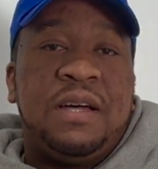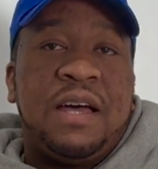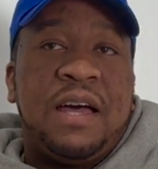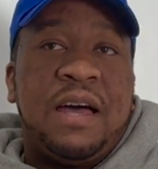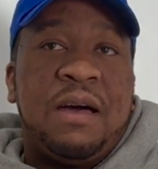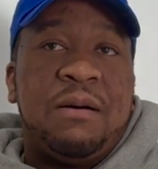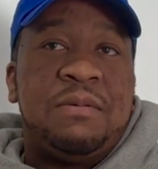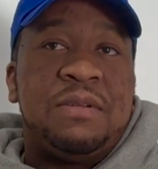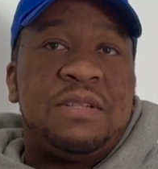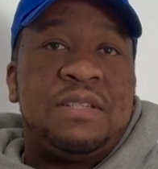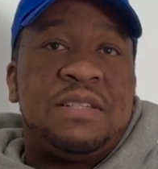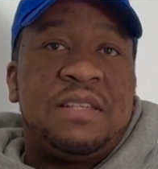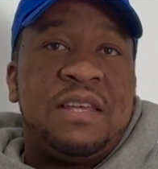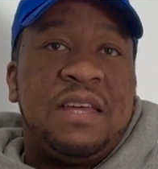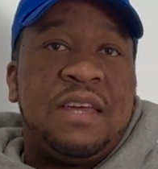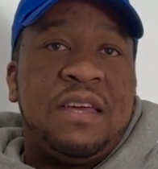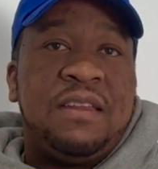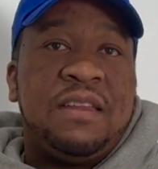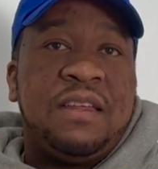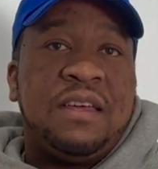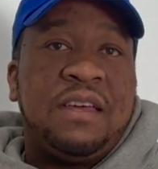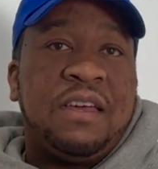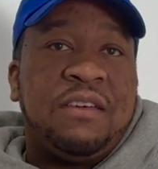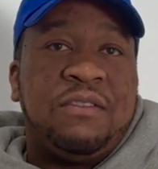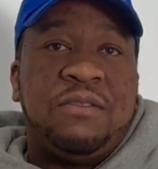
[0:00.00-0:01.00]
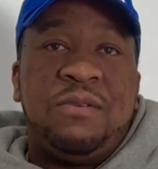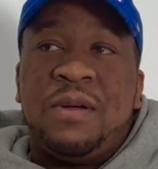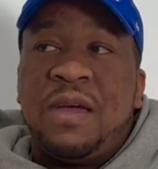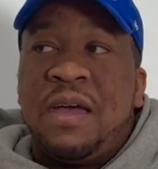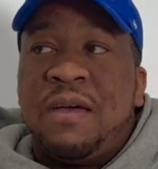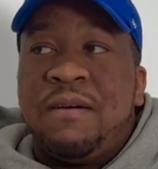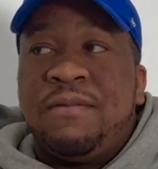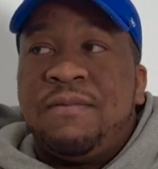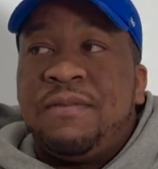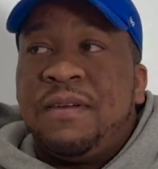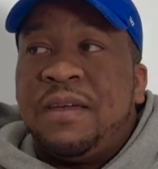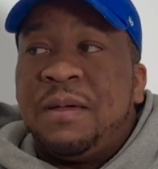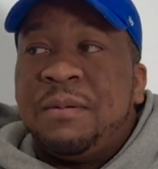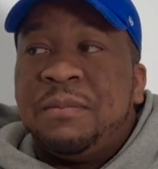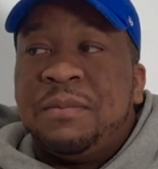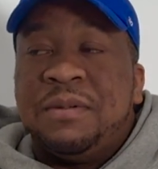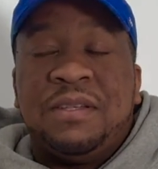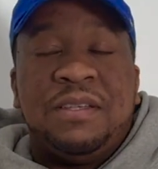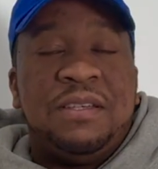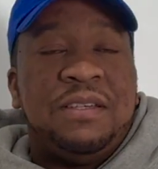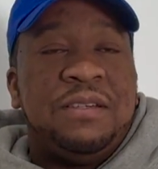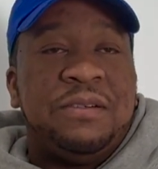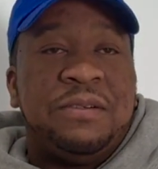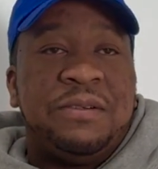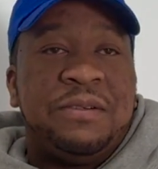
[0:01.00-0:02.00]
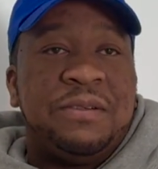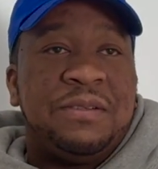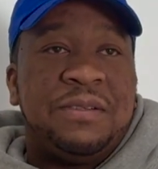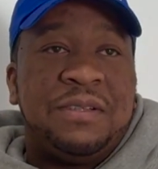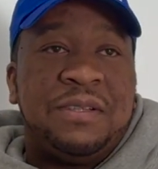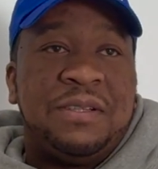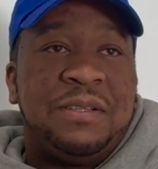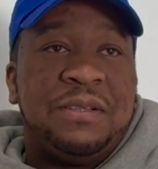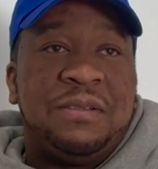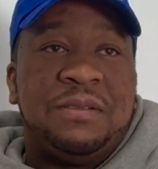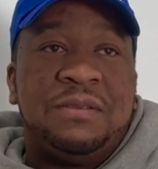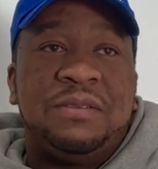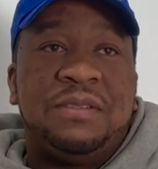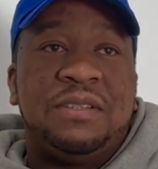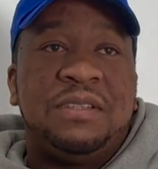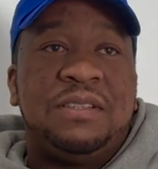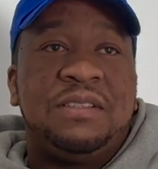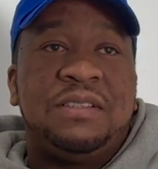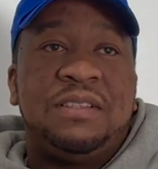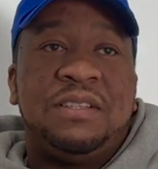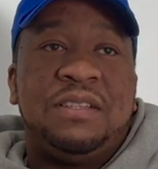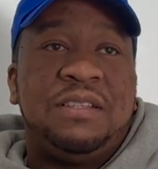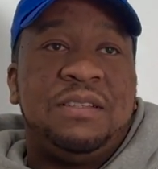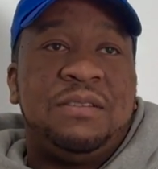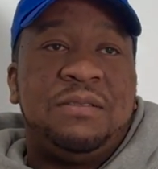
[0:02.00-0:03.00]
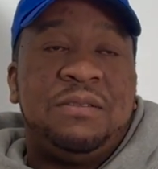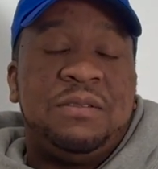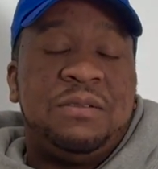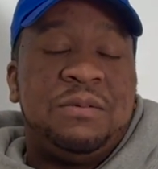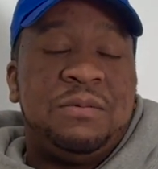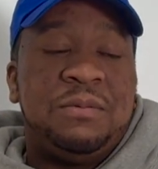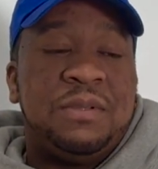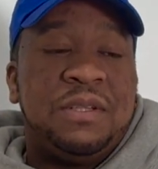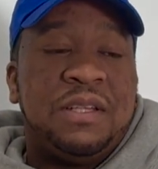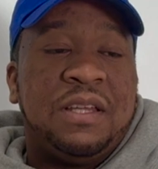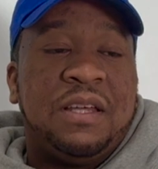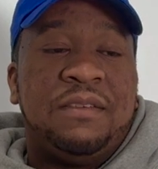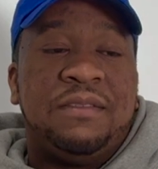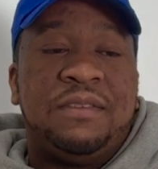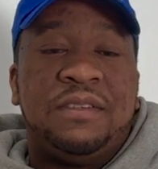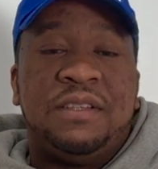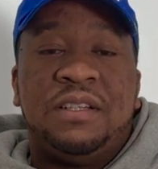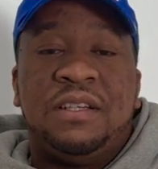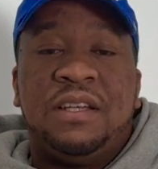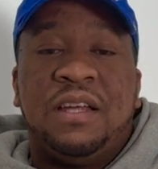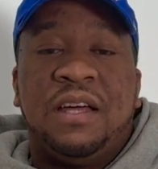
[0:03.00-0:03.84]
would say like if you have family or you will love it.